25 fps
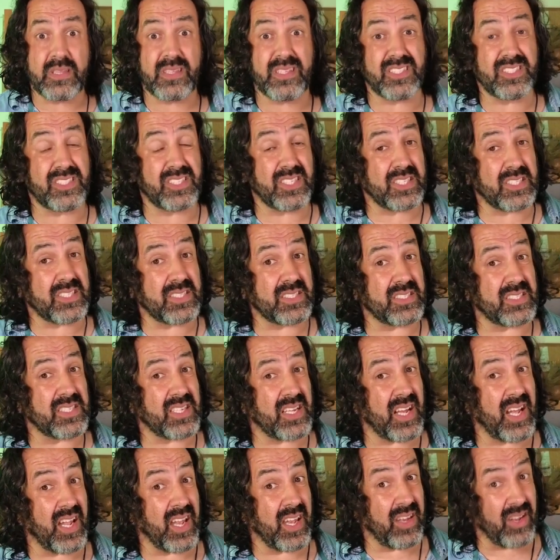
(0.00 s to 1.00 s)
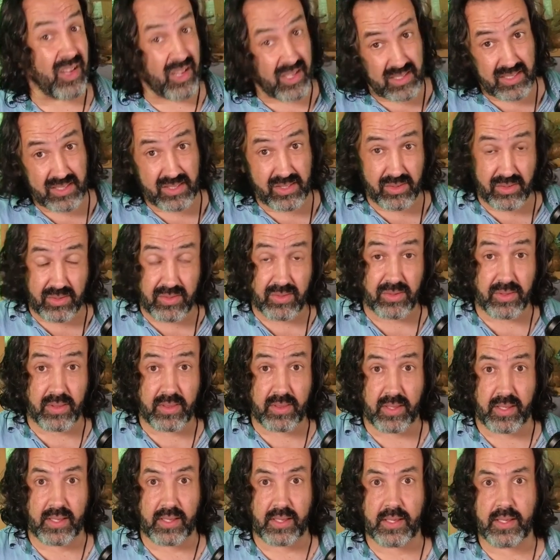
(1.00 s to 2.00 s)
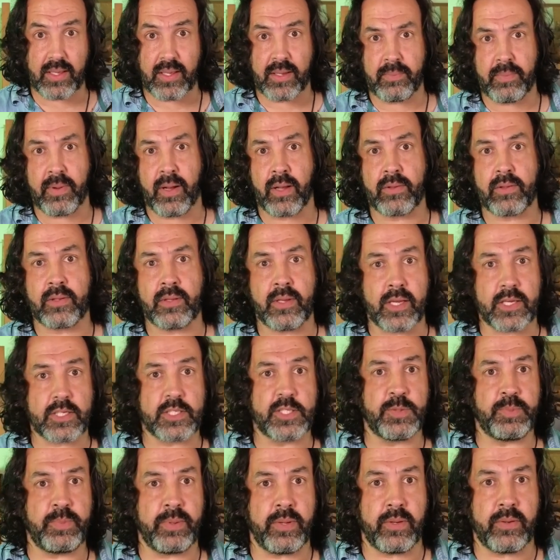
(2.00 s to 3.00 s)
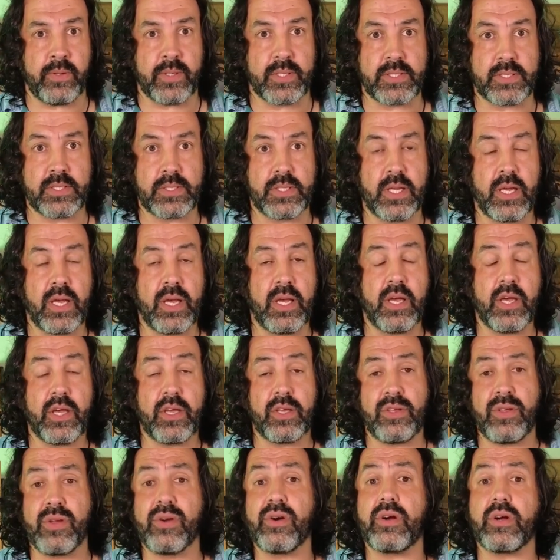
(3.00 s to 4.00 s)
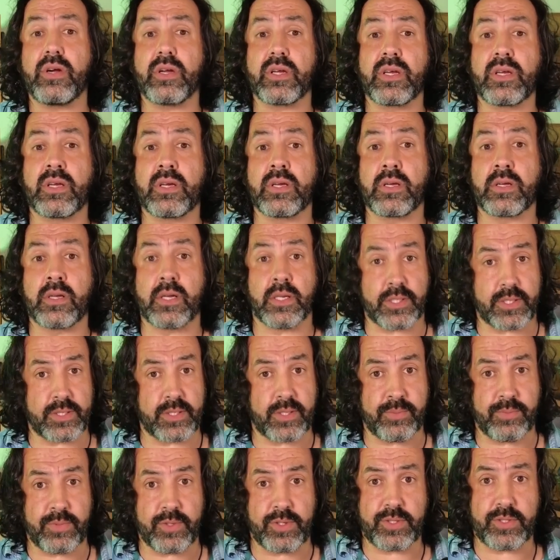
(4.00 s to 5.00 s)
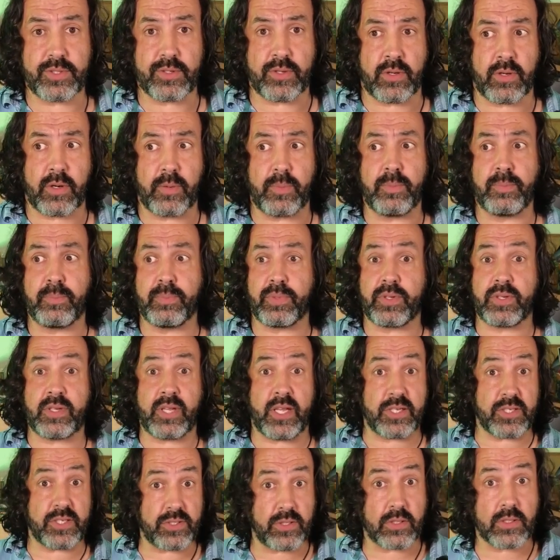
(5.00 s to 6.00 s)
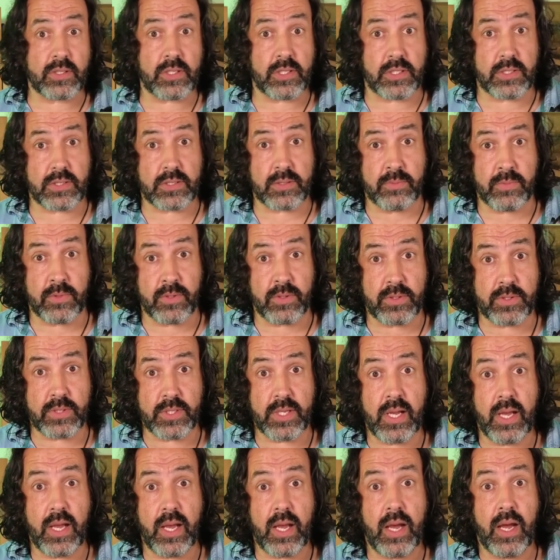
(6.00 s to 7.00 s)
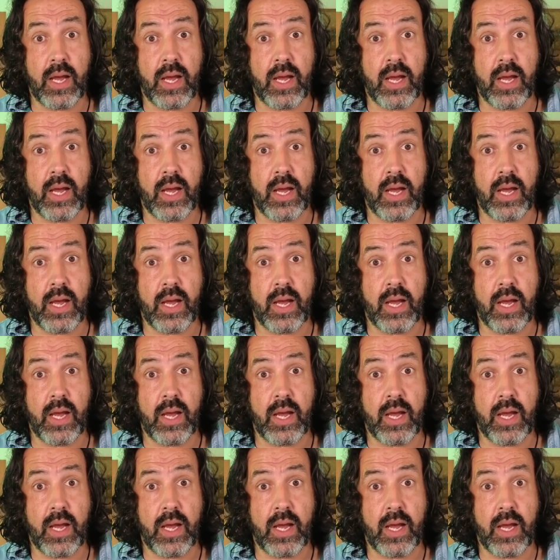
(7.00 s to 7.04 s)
this is a not so good thing about the experience your customers or potential customers